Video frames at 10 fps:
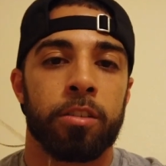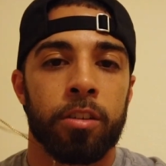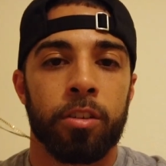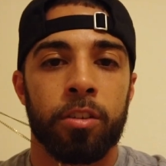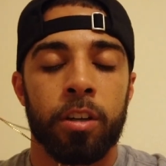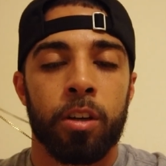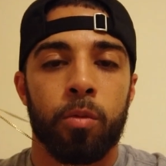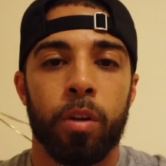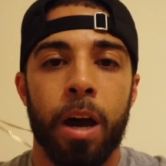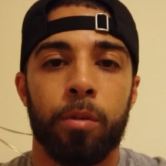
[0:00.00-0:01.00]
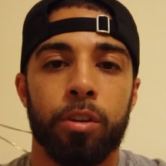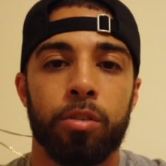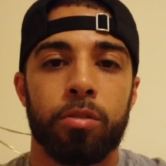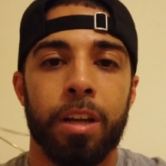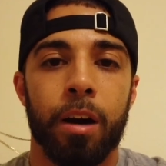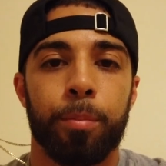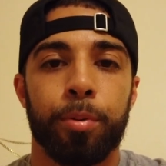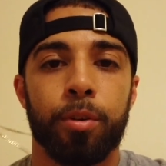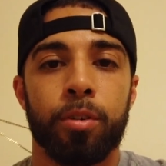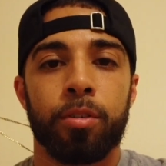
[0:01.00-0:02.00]
So what I would do is I'll
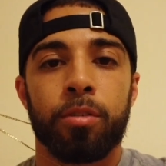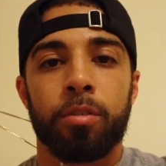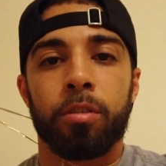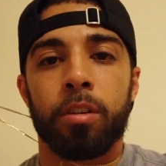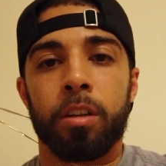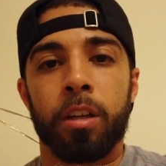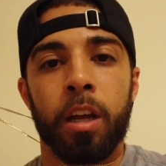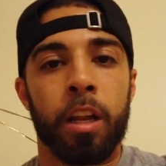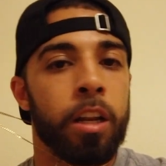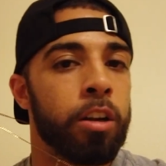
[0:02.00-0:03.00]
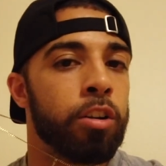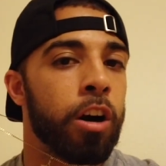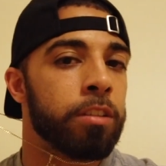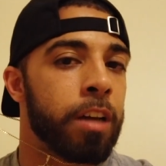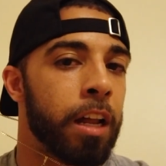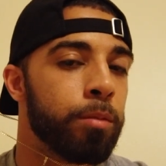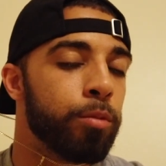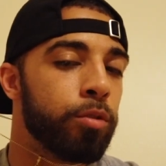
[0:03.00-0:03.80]
pull, and then the dog's kind of